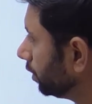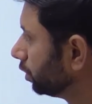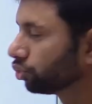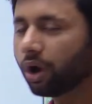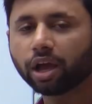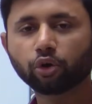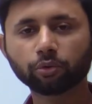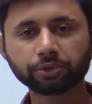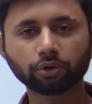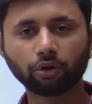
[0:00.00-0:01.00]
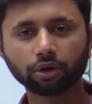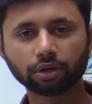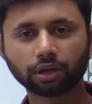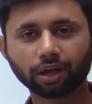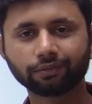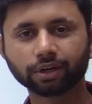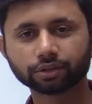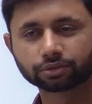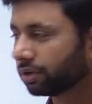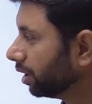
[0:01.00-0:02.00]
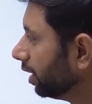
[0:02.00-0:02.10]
So I hope you all have understood